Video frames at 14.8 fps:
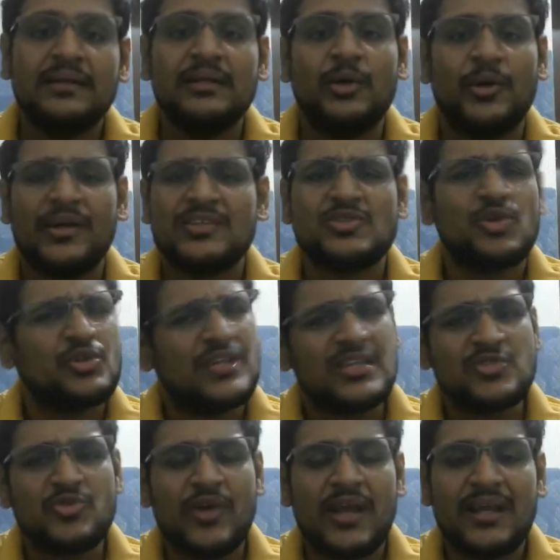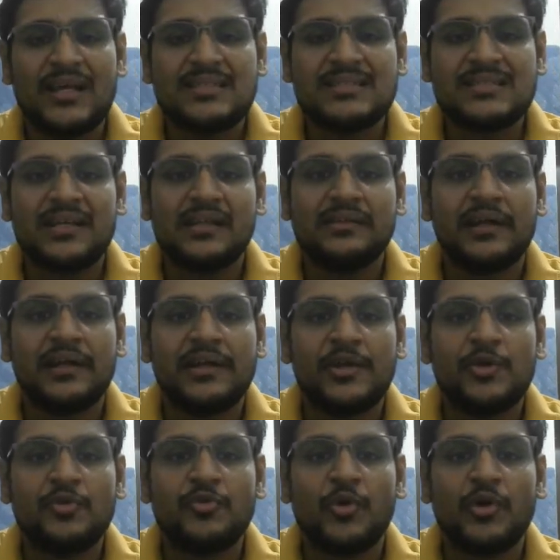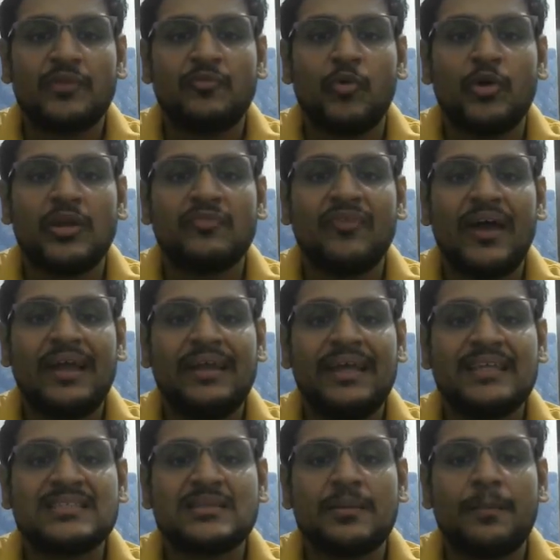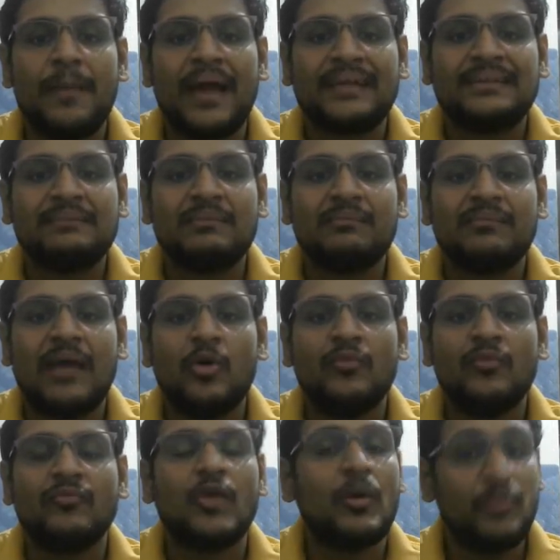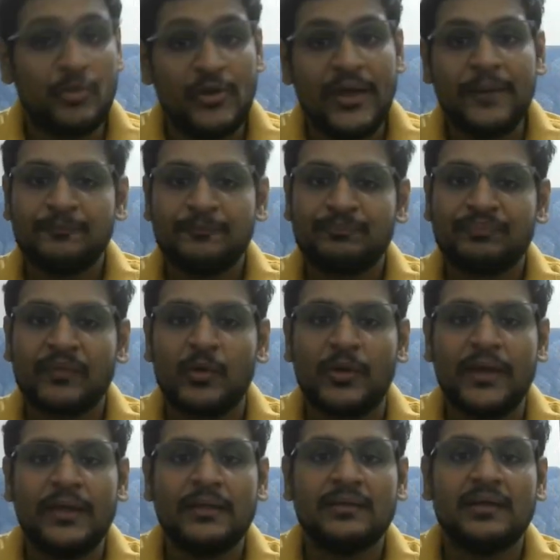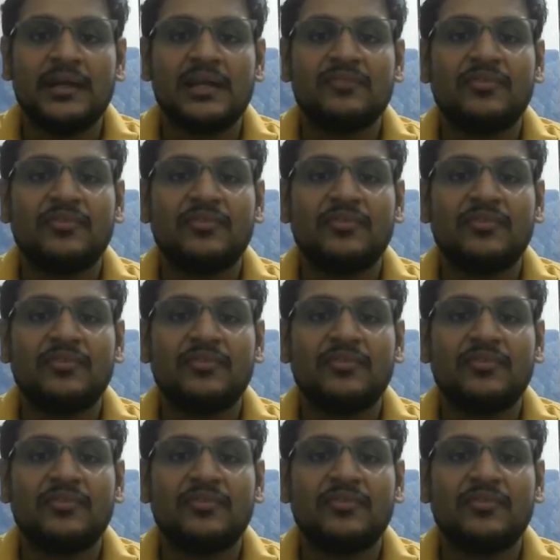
Okay, so just you can consider 30 to 45 days maximum now from today. Okay, 30